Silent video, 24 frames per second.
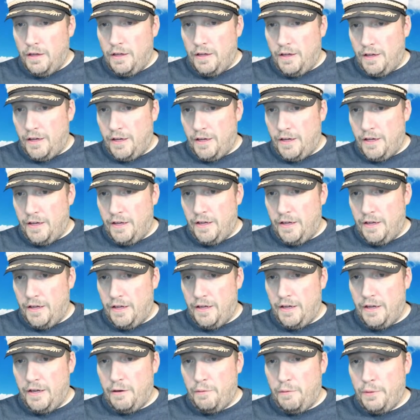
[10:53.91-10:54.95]

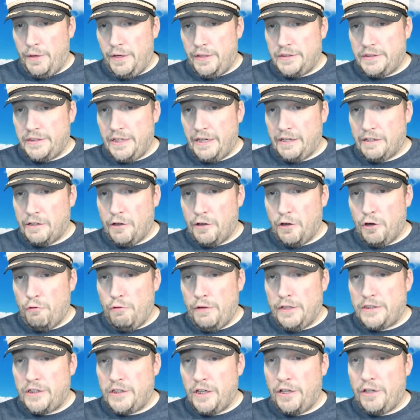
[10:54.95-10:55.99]
Everybody's saying hello
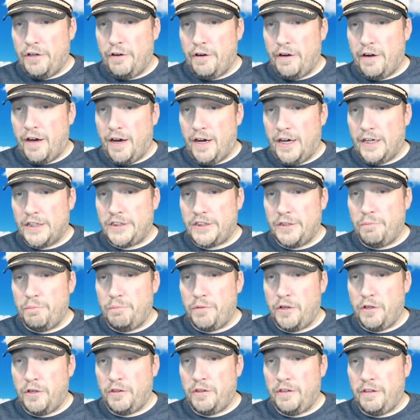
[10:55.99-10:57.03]
to each other. Awesome.
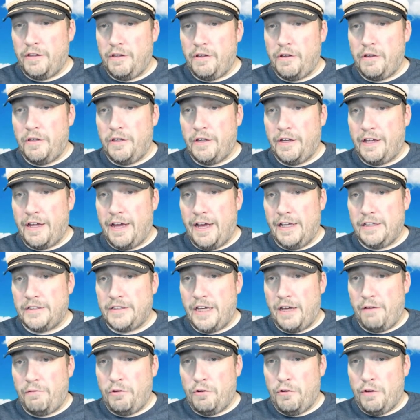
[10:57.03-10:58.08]
Good to guys
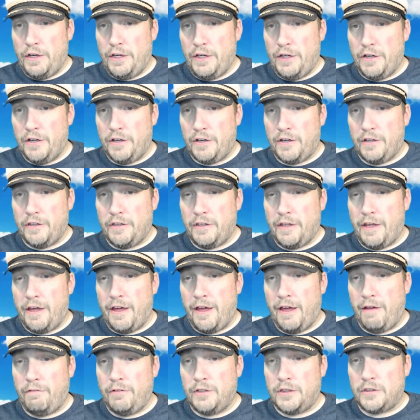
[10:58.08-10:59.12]
have you in here. Good to
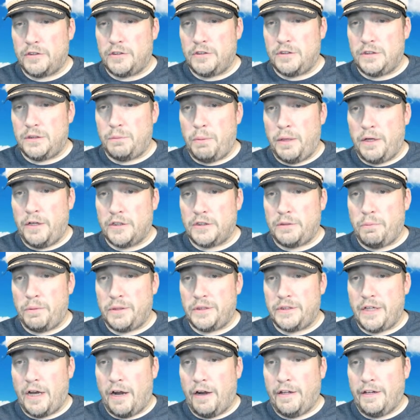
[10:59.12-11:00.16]
have you spend your
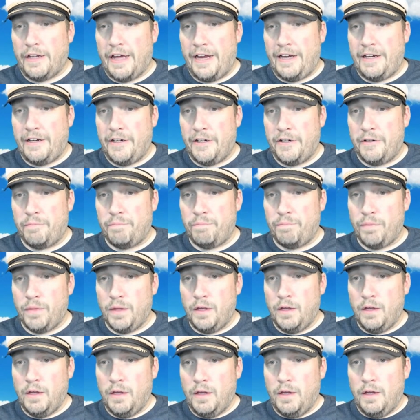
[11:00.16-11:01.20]
Saturday night here.
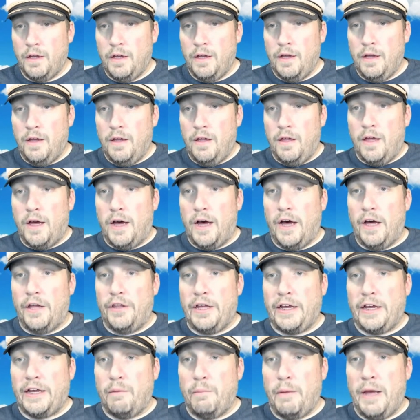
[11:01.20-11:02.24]

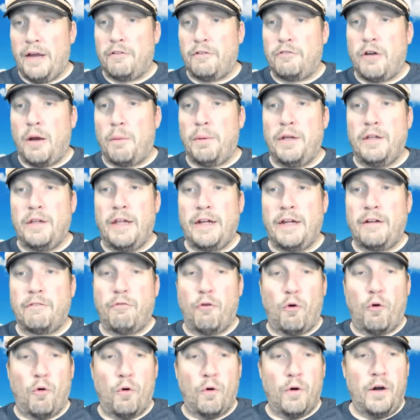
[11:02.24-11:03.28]
Thank you, Meg, dropping a link
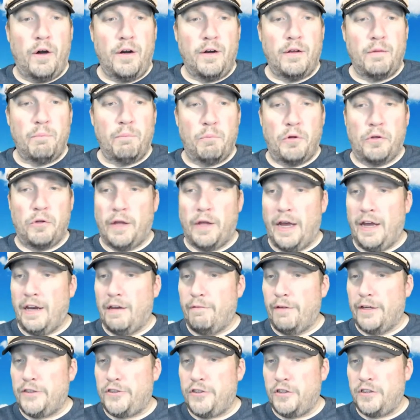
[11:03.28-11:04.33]
for Moonlight
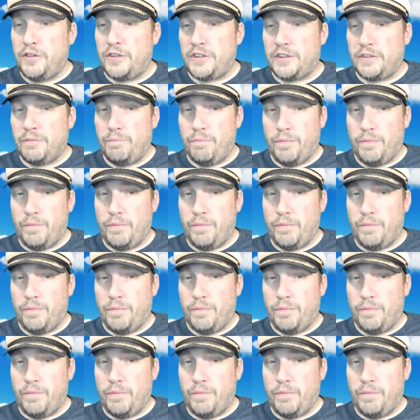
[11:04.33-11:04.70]
Adventures.